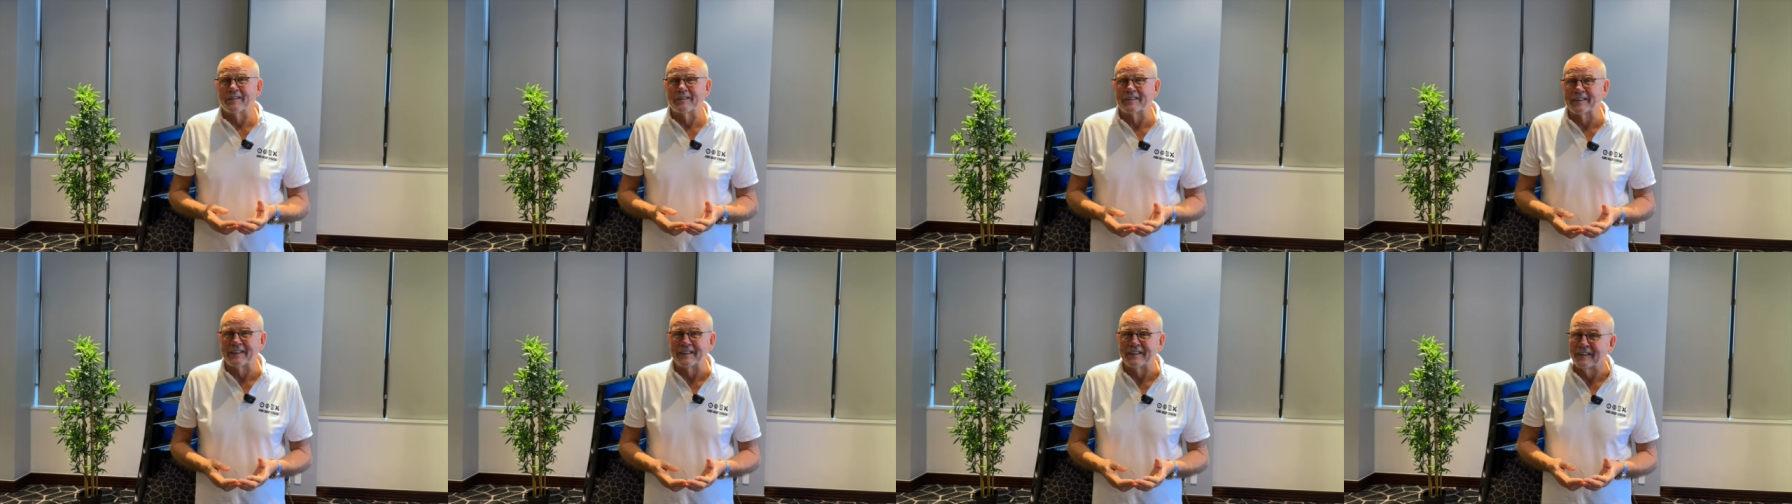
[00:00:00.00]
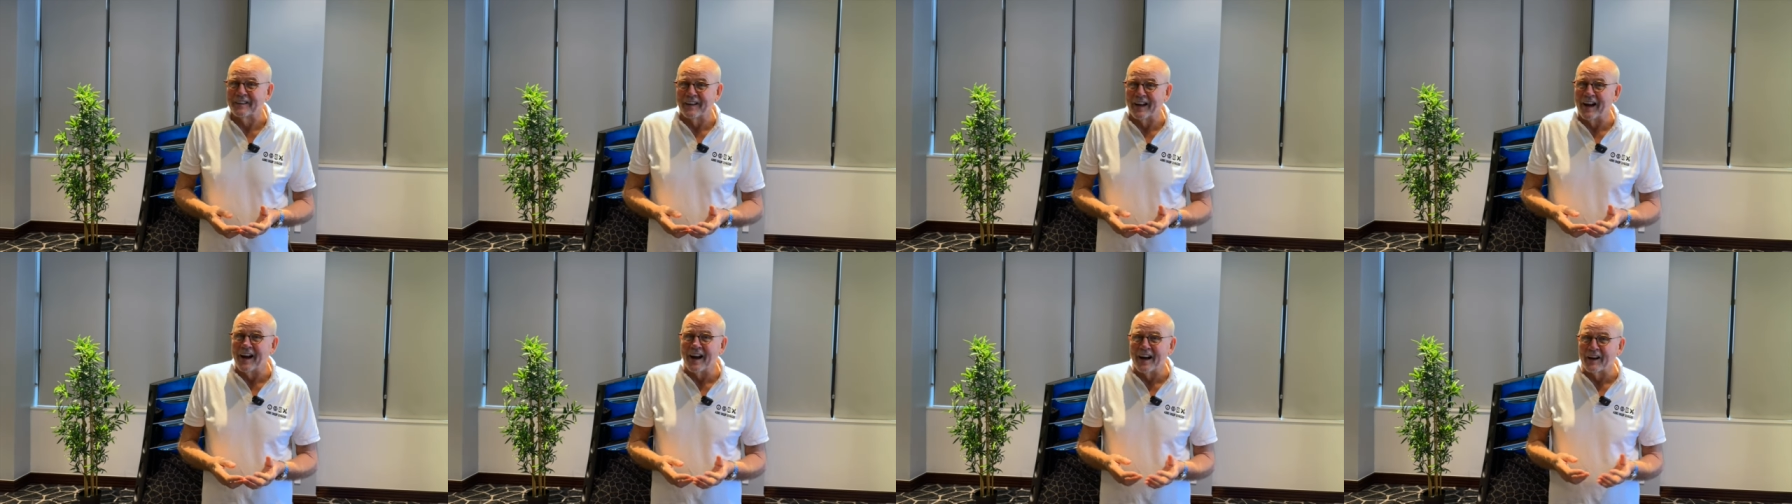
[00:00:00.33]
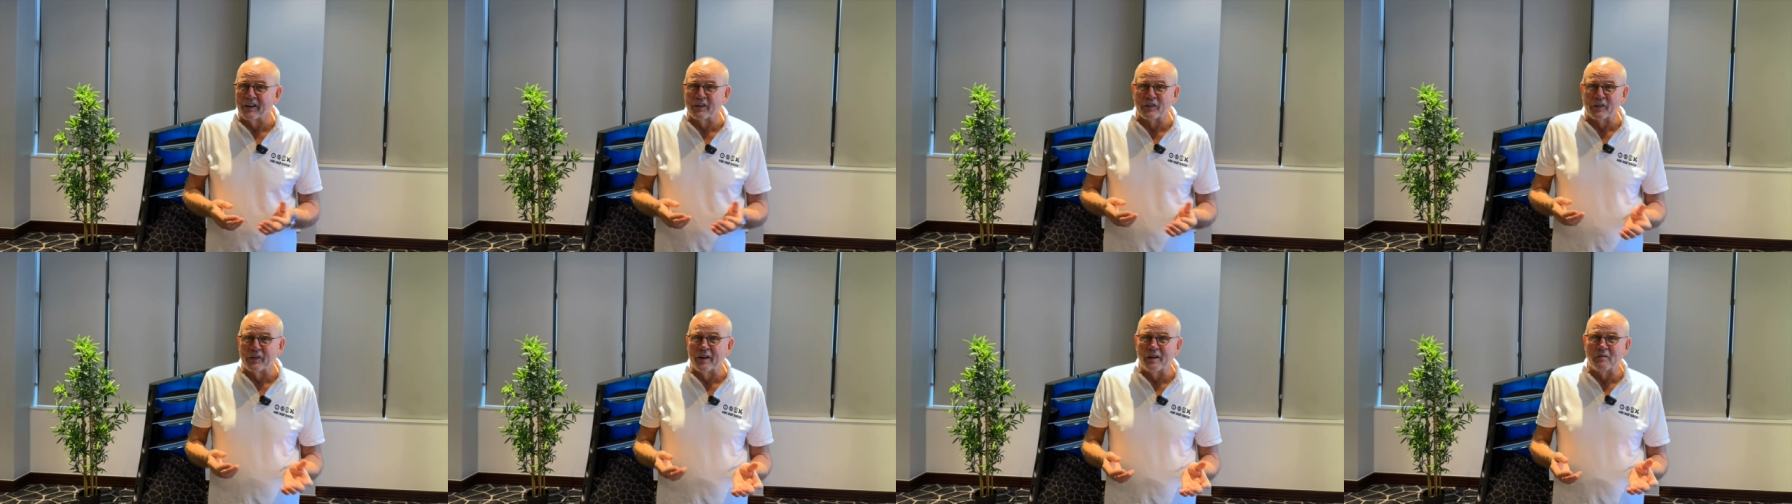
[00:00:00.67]
They are
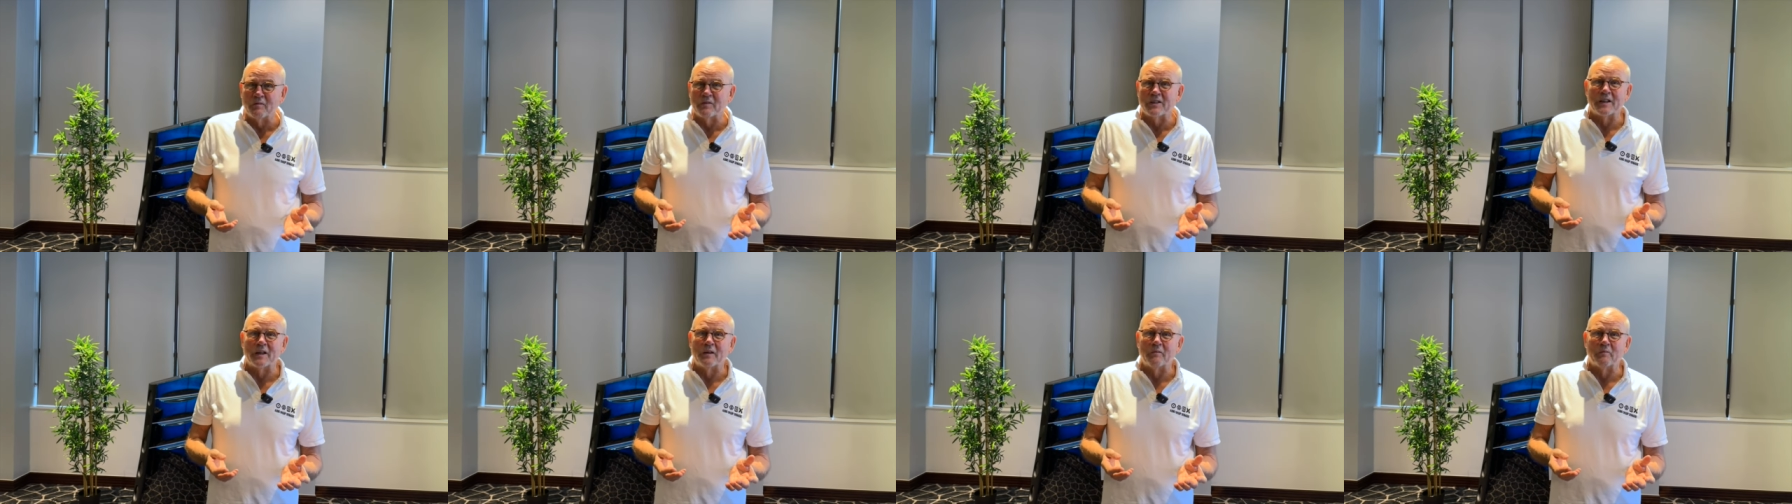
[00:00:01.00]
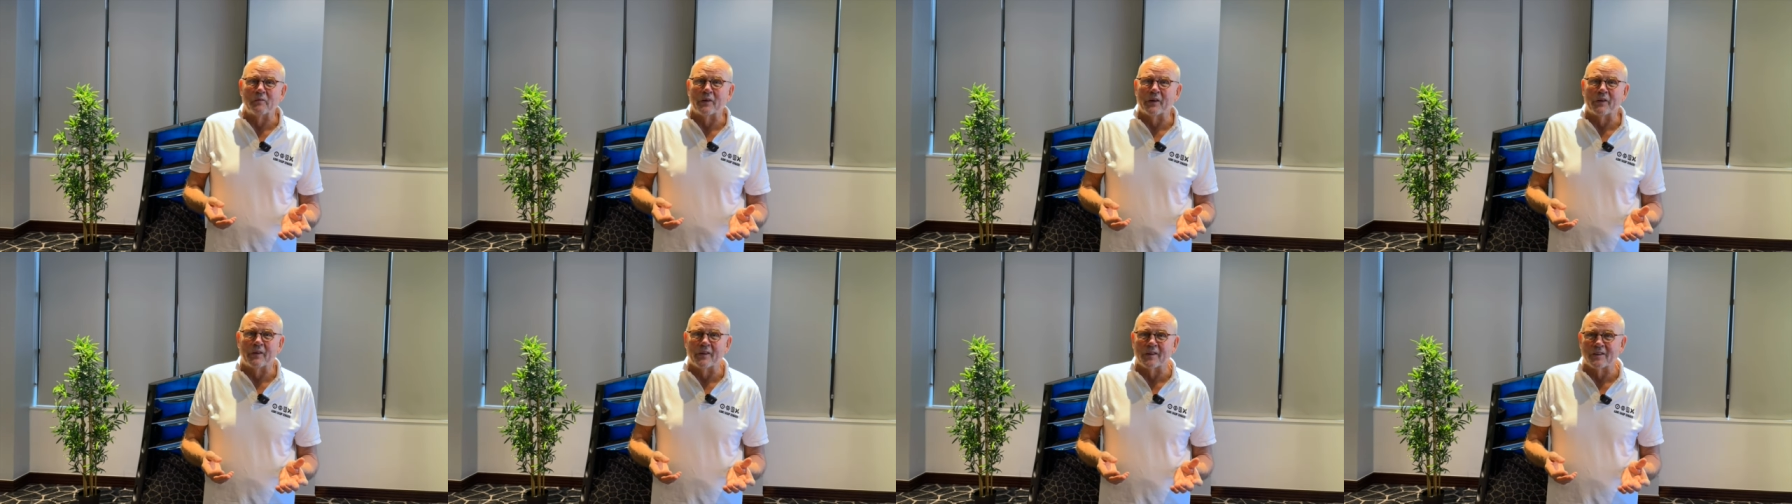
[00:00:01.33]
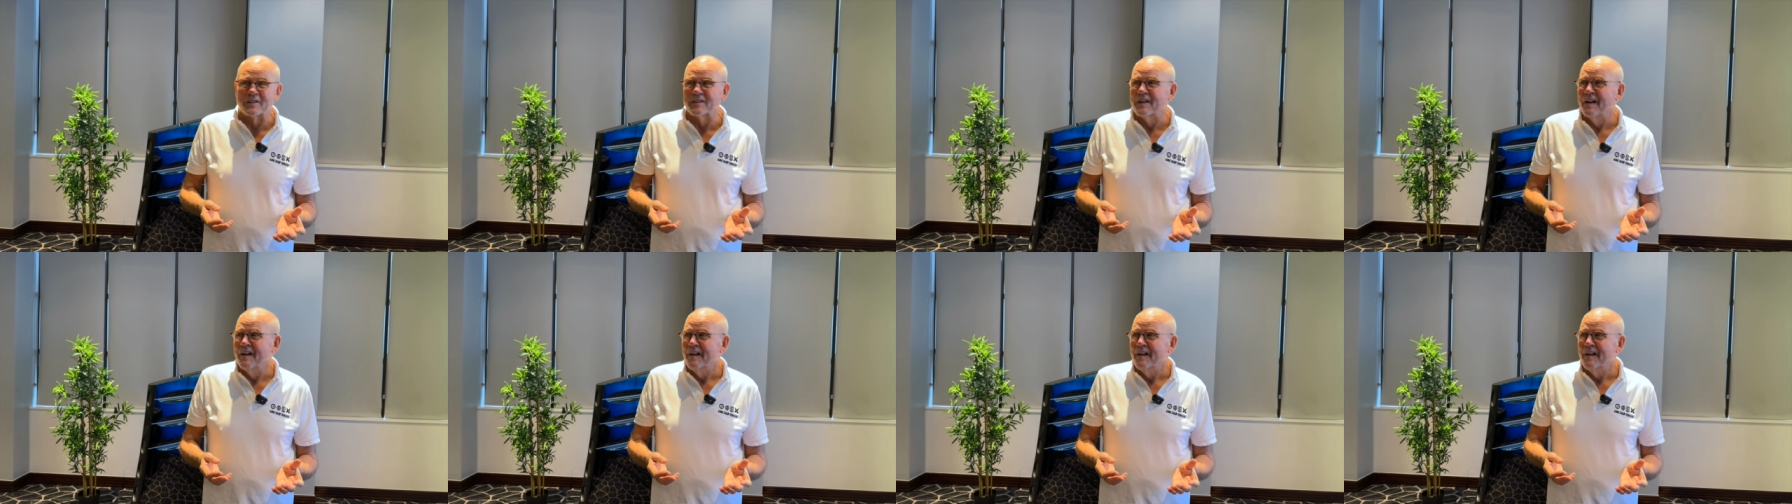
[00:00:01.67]
a dream team because